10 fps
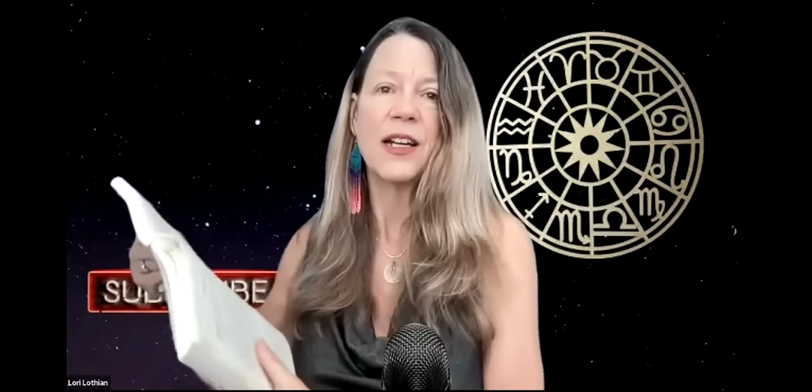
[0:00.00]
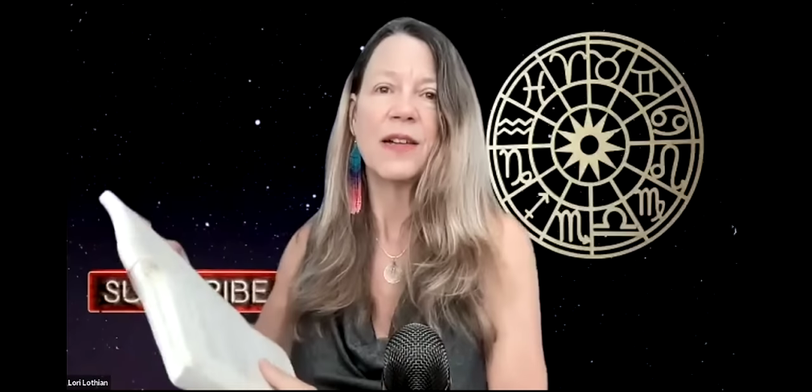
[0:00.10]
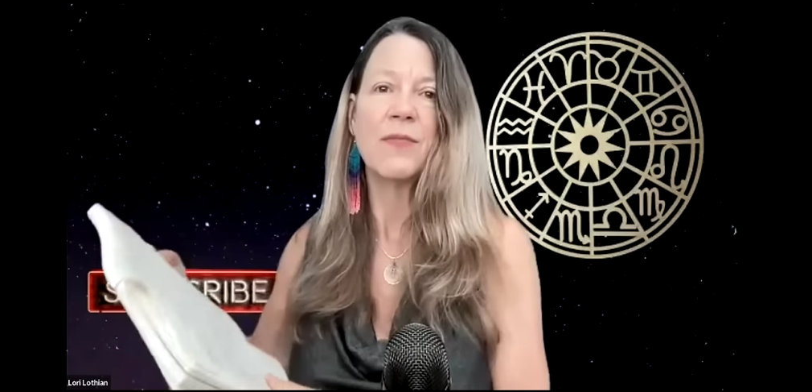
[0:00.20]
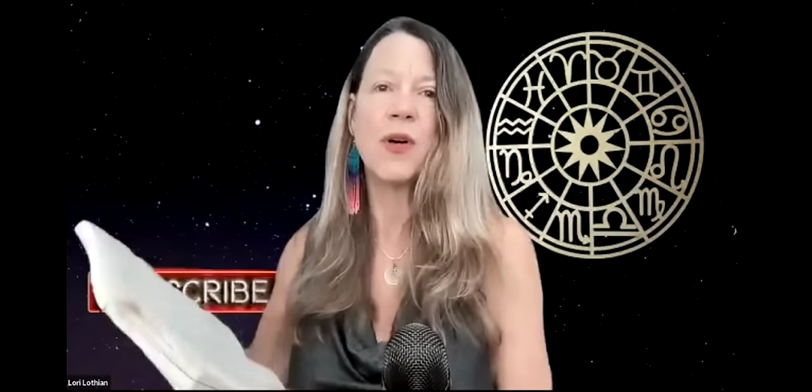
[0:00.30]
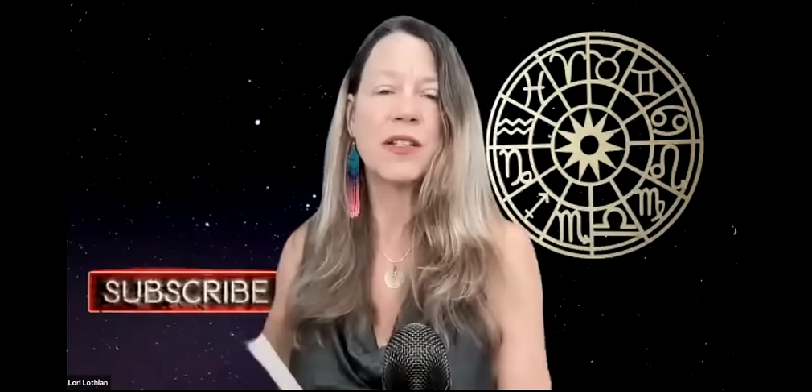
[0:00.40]

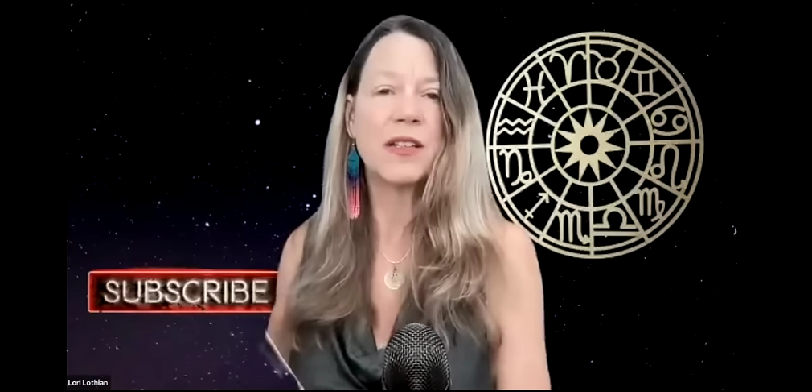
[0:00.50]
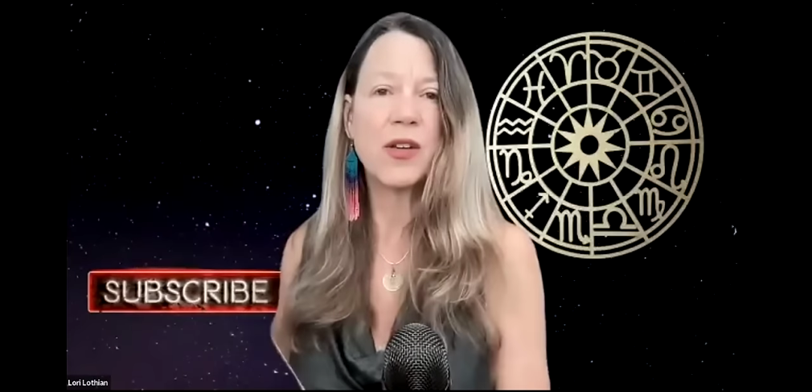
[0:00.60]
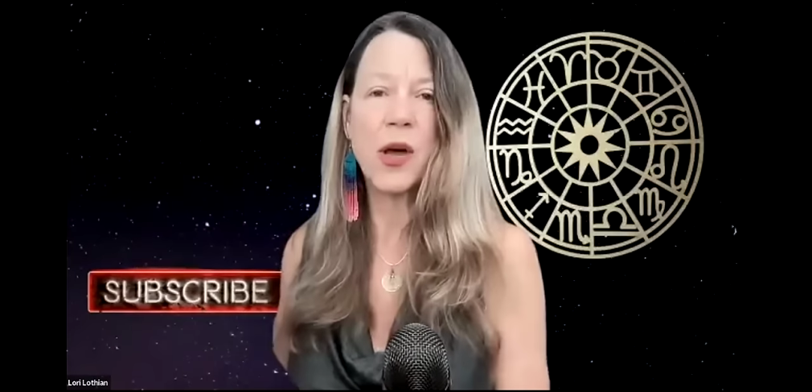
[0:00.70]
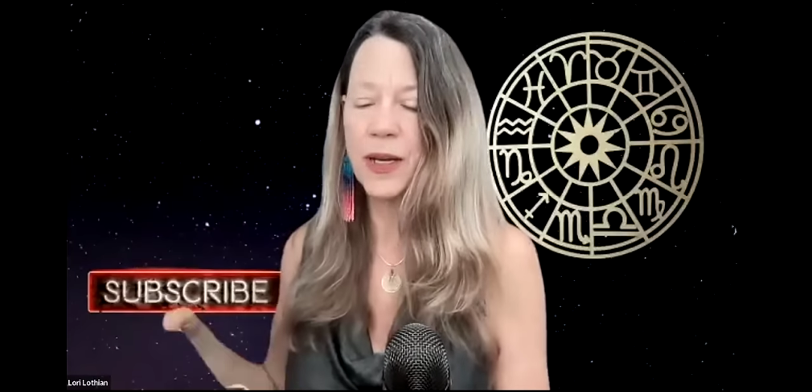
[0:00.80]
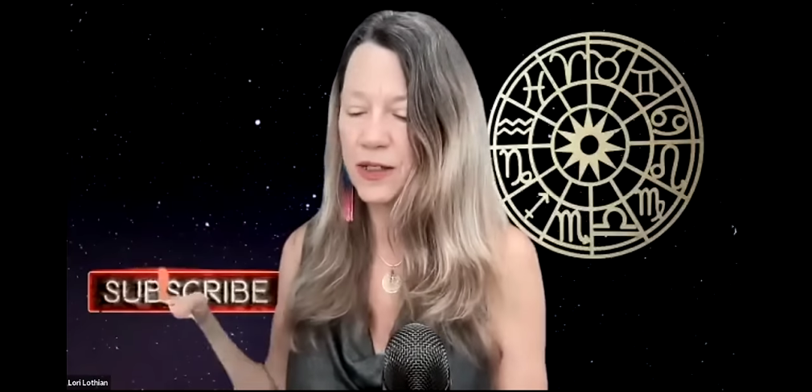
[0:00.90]
Mars is
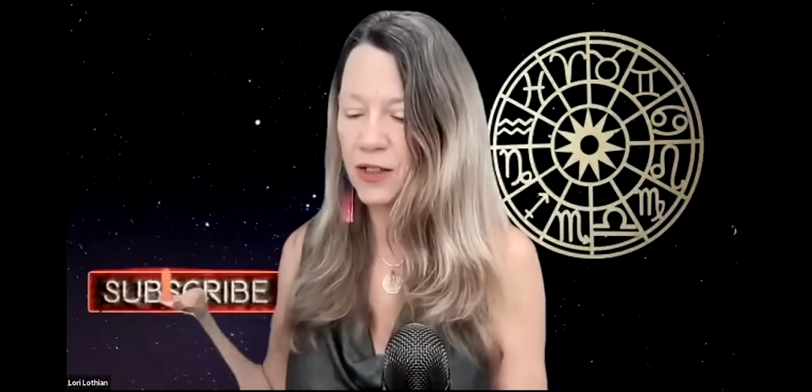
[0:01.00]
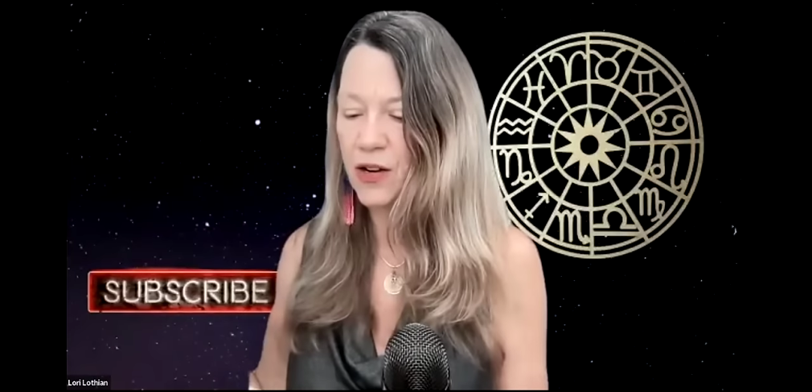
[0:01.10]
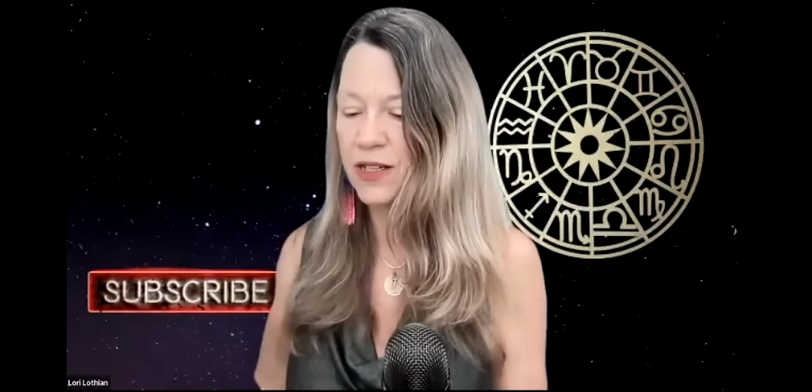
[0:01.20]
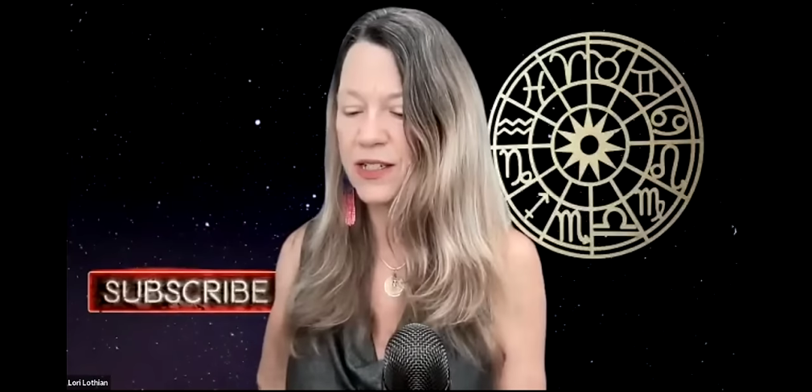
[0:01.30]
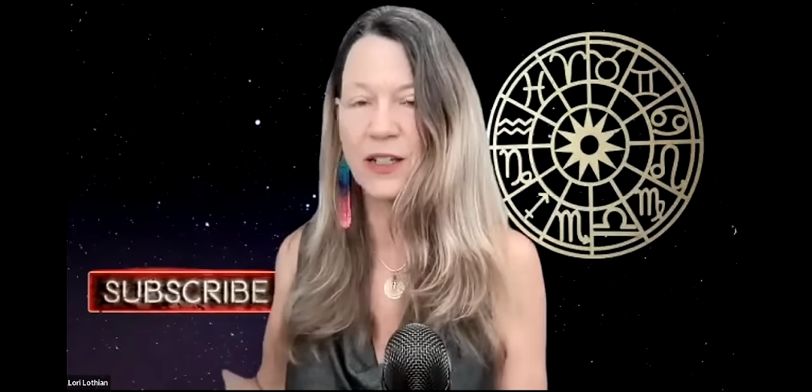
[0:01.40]
coming into
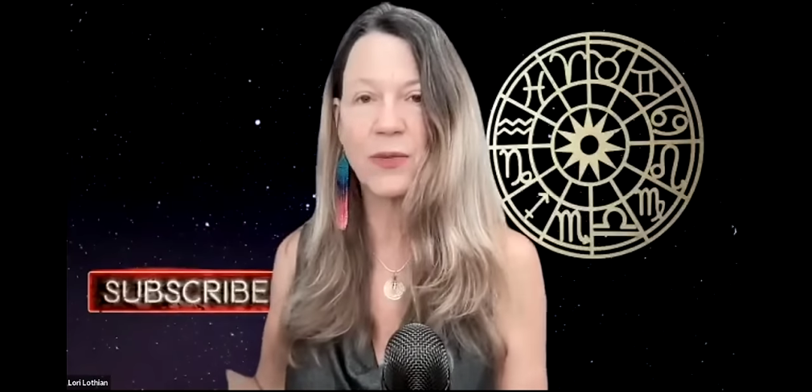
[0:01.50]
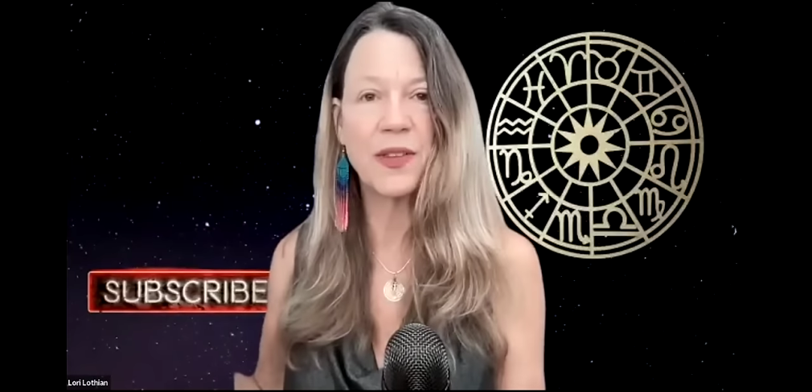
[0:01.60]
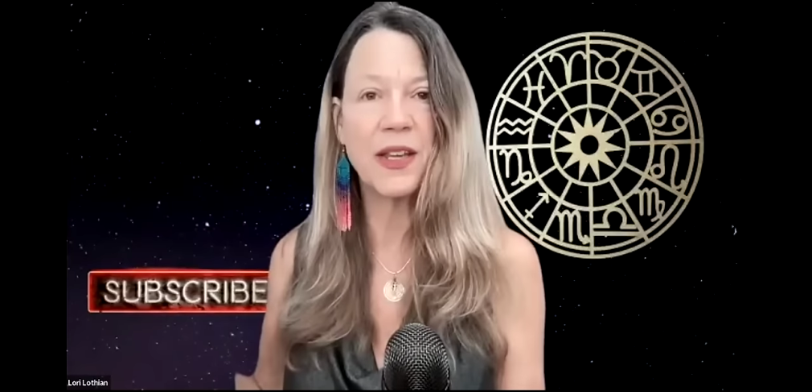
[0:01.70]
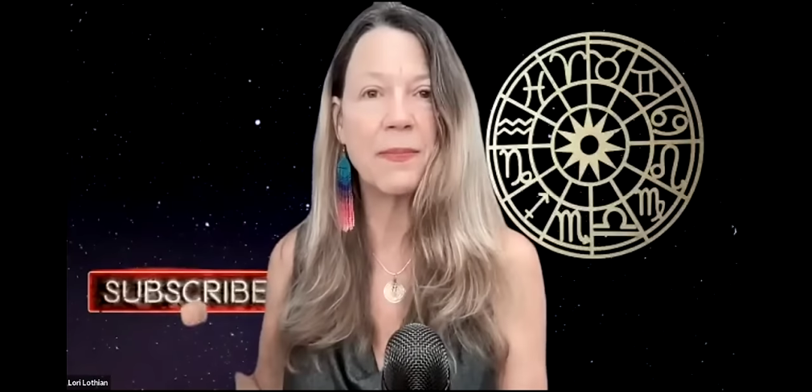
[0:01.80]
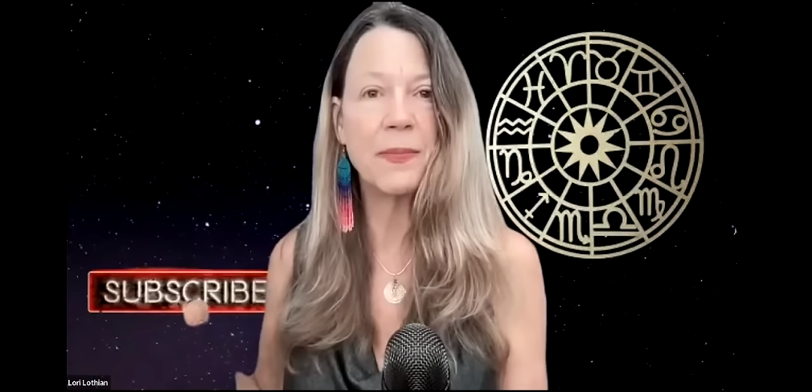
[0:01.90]
contact
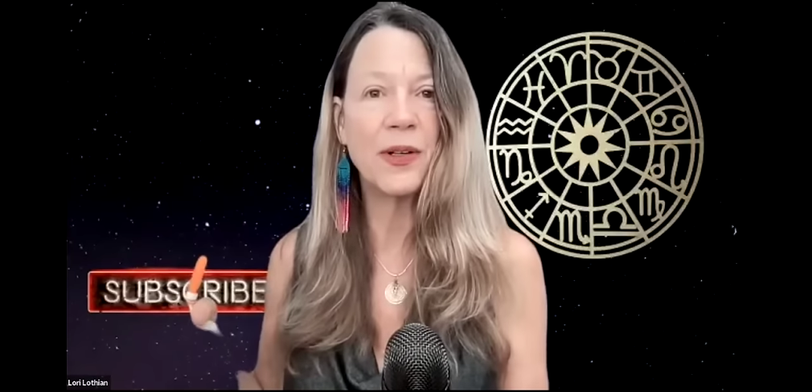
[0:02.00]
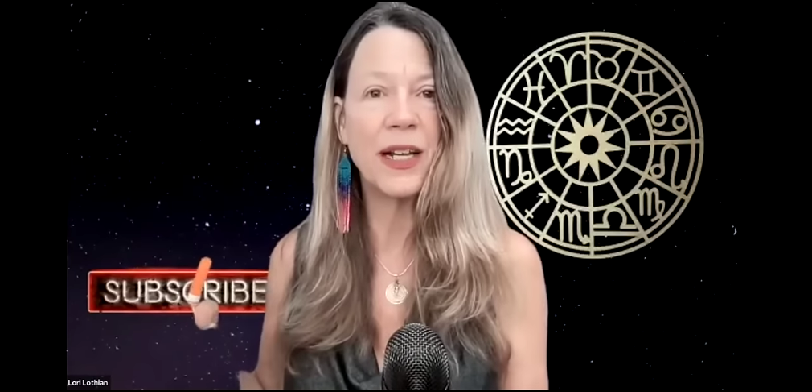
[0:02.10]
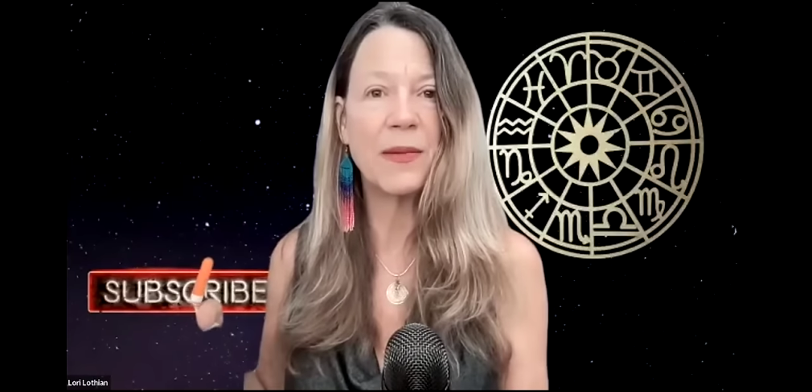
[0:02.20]
with Neptune